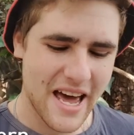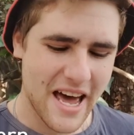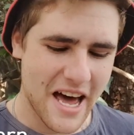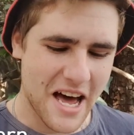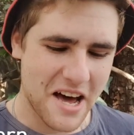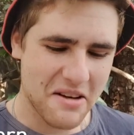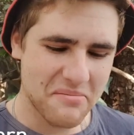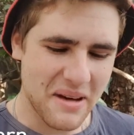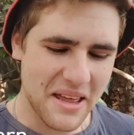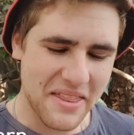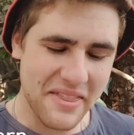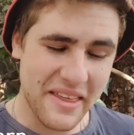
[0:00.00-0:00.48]

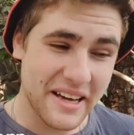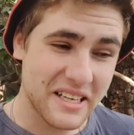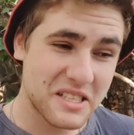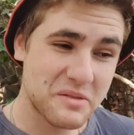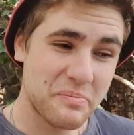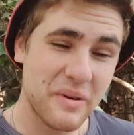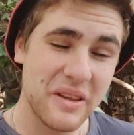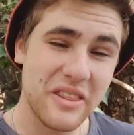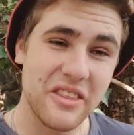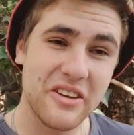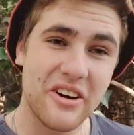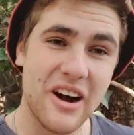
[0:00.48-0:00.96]
And that's
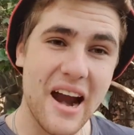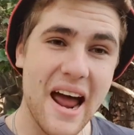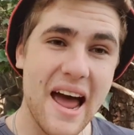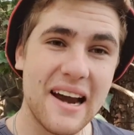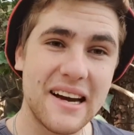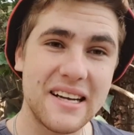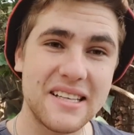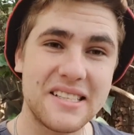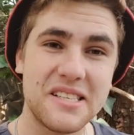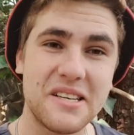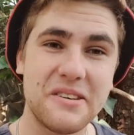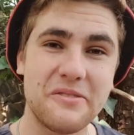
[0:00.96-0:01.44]
been the
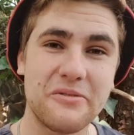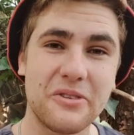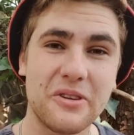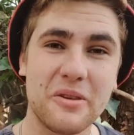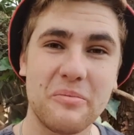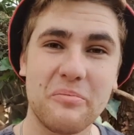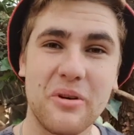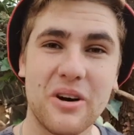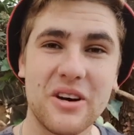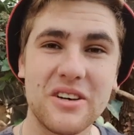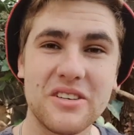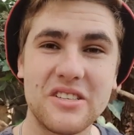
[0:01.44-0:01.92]
reality for the
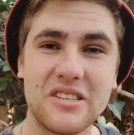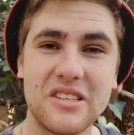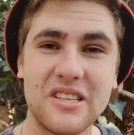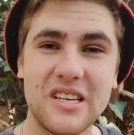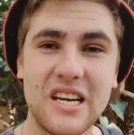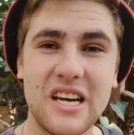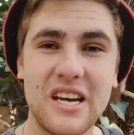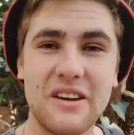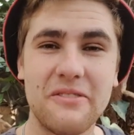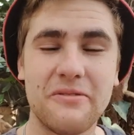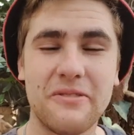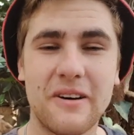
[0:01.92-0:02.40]
past
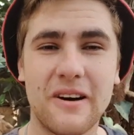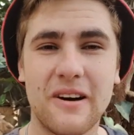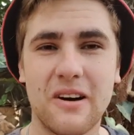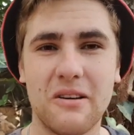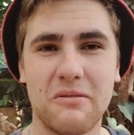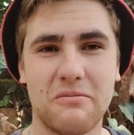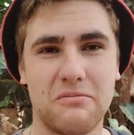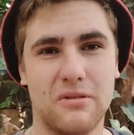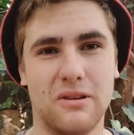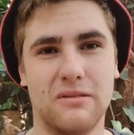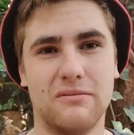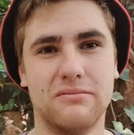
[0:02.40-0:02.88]
3
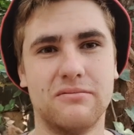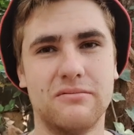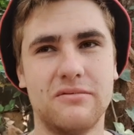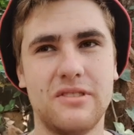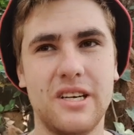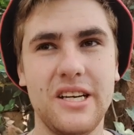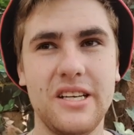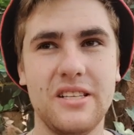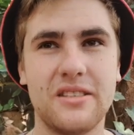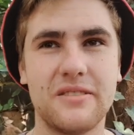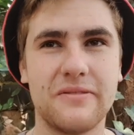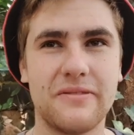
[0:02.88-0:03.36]

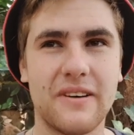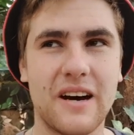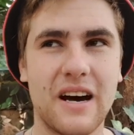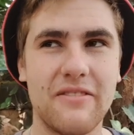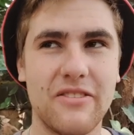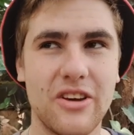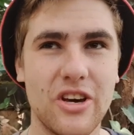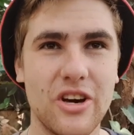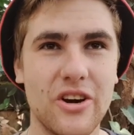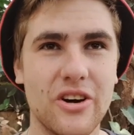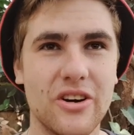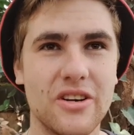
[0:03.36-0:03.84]
to 5
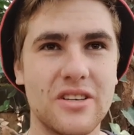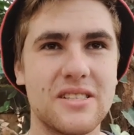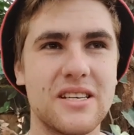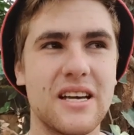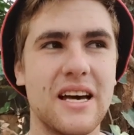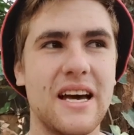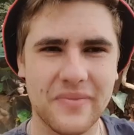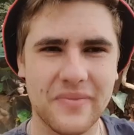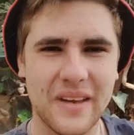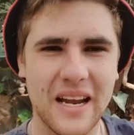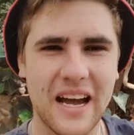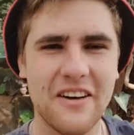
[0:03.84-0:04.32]
years.
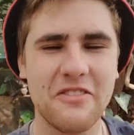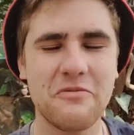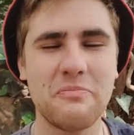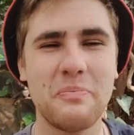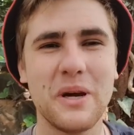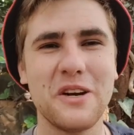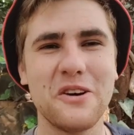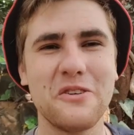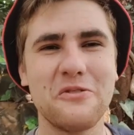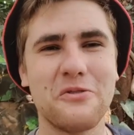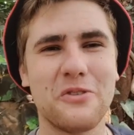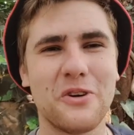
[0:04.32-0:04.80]
I've
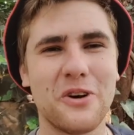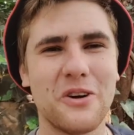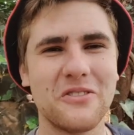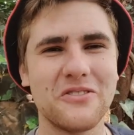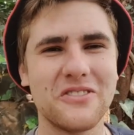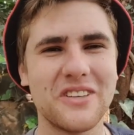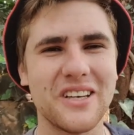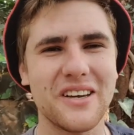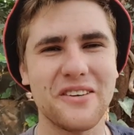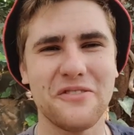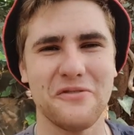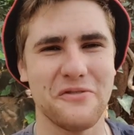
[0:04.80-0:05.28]
been
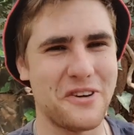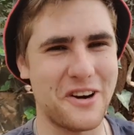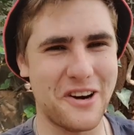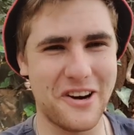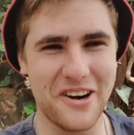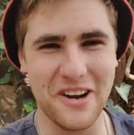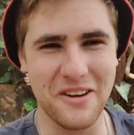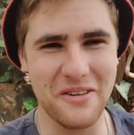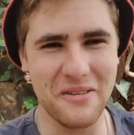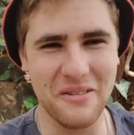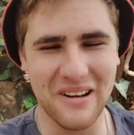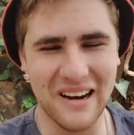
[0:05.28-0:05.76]
involved in
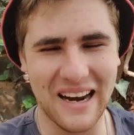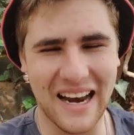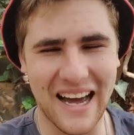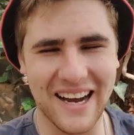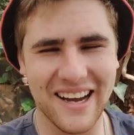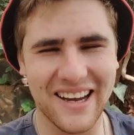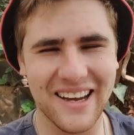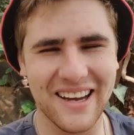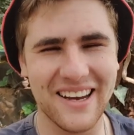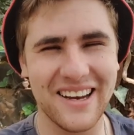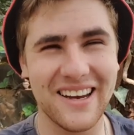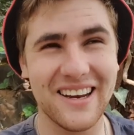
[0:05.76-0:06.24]

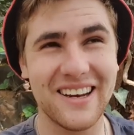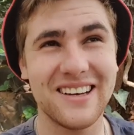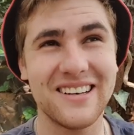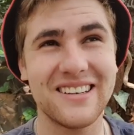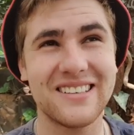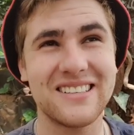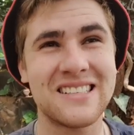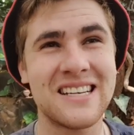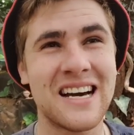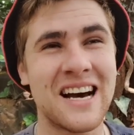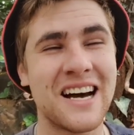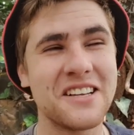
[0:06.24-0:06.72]
in
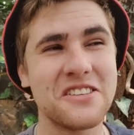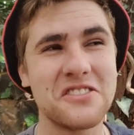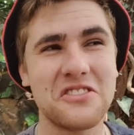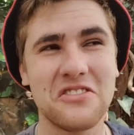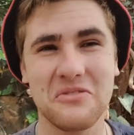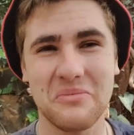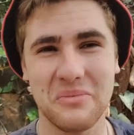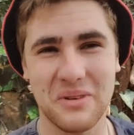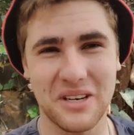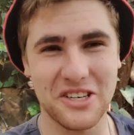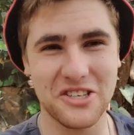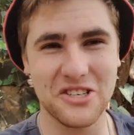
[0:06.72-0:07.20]
tons
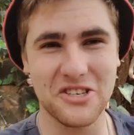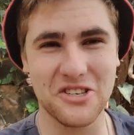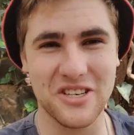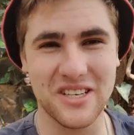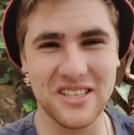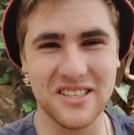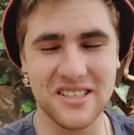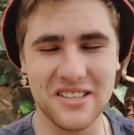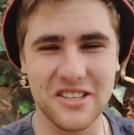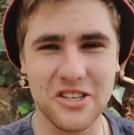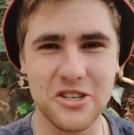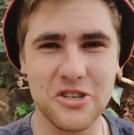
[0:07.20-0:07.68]
of
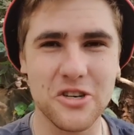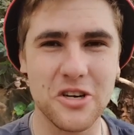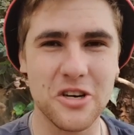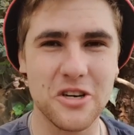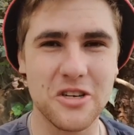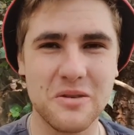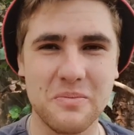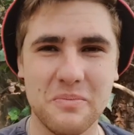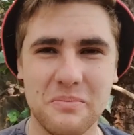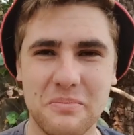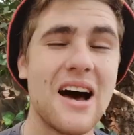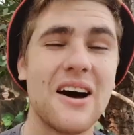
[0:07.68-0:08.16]
ministries in the
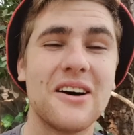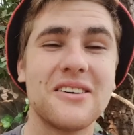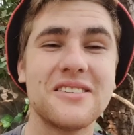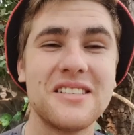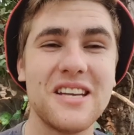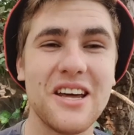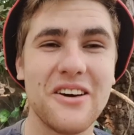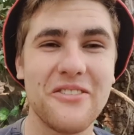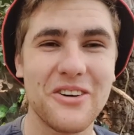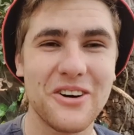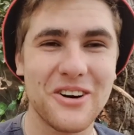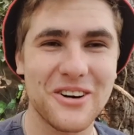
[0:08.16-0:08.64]
church. I was
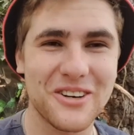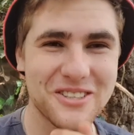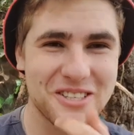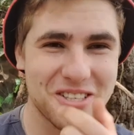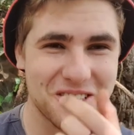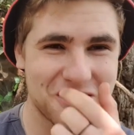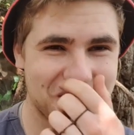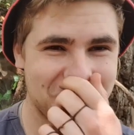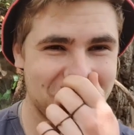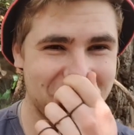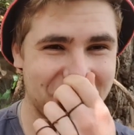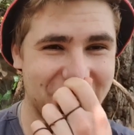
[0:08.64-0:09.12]
never an
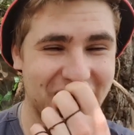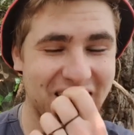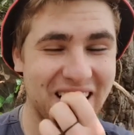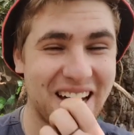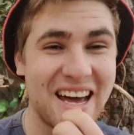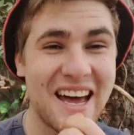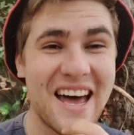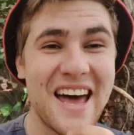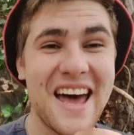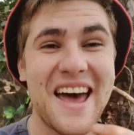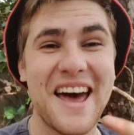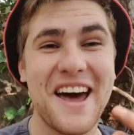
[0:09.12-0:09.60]
altar server.
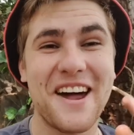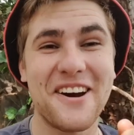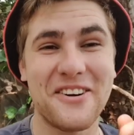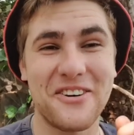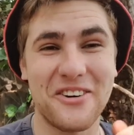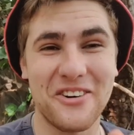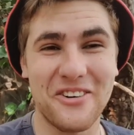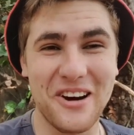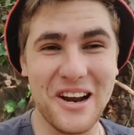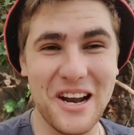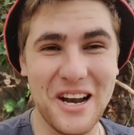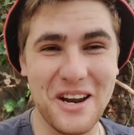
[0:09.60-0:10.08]
Had a
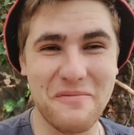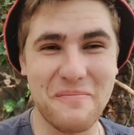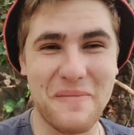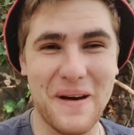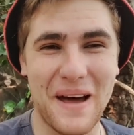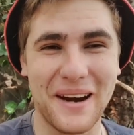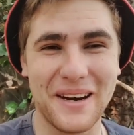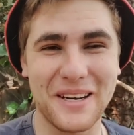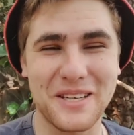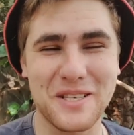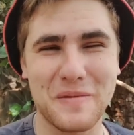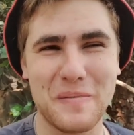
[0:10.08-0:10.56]
really
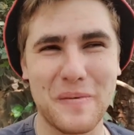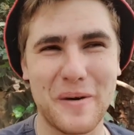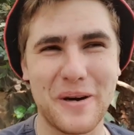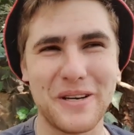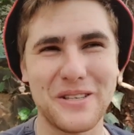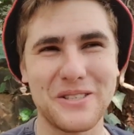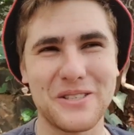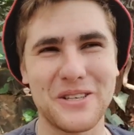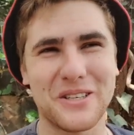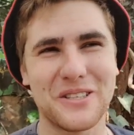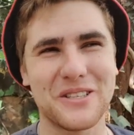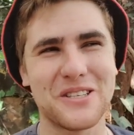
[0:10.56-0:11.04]
bad
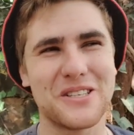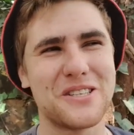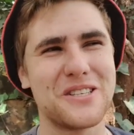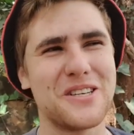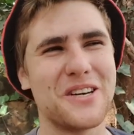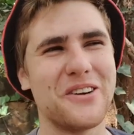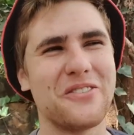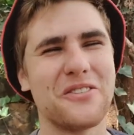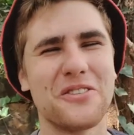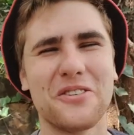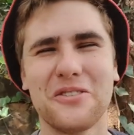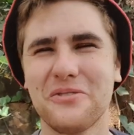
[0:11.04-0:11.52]
experience altar
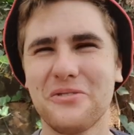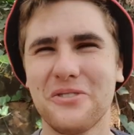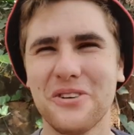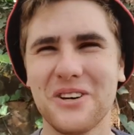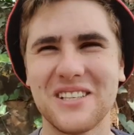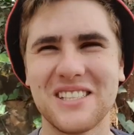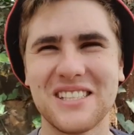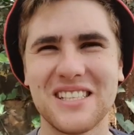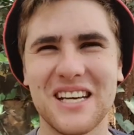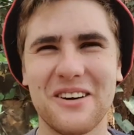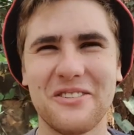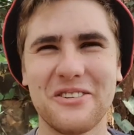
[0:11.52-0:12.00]
serving. The
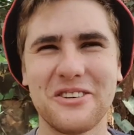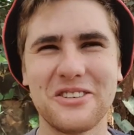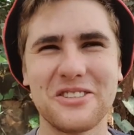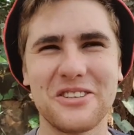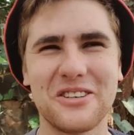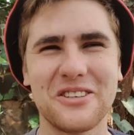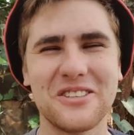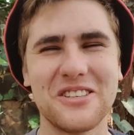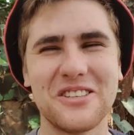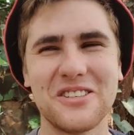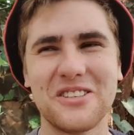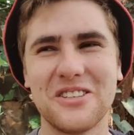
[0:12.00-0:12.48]
first time I was
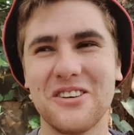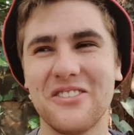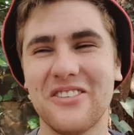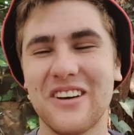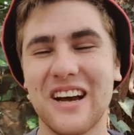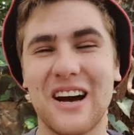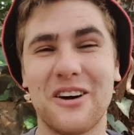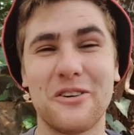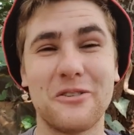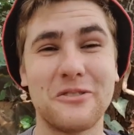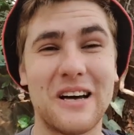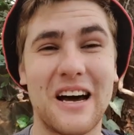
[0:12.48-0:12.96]
altar
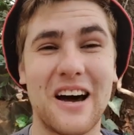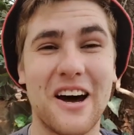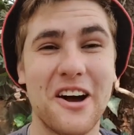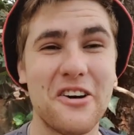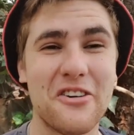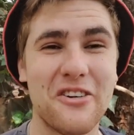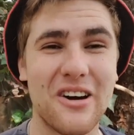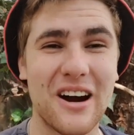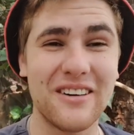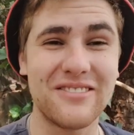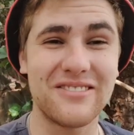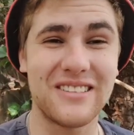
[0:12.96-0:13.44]
serving, I
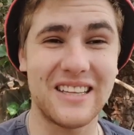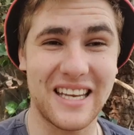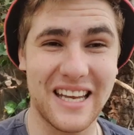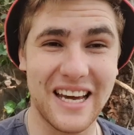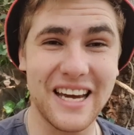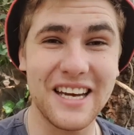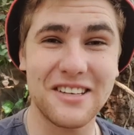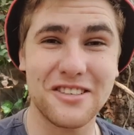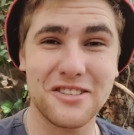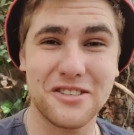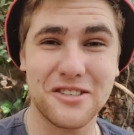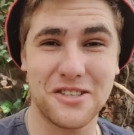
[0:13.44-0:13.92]
arrived
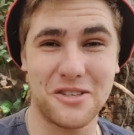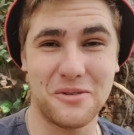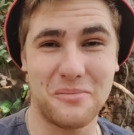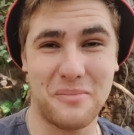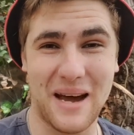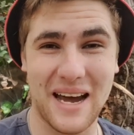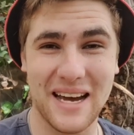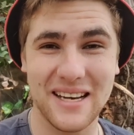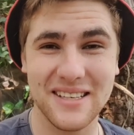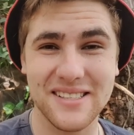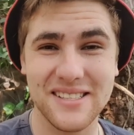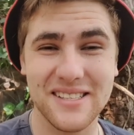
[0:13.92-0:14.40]
late to
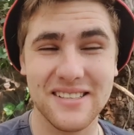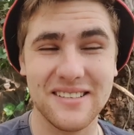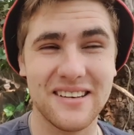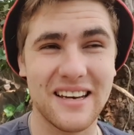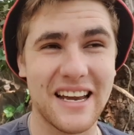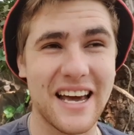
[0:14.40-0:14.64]
mass.